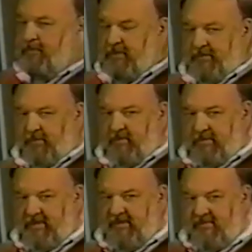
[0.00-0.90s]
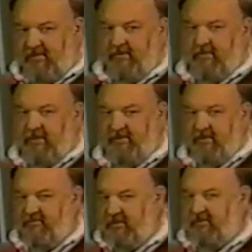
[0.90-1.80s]
up with was a series
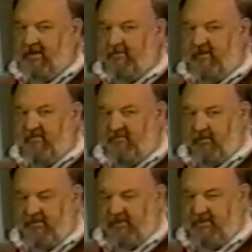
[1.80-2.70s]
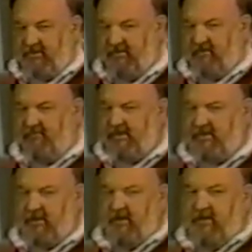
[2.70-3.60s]
of these laminar airfoil sections, of
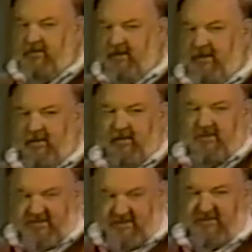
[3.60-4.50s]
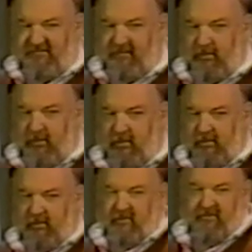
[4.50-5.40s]
which the 64,
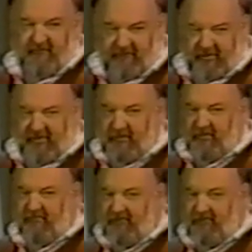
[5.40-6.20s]
for example,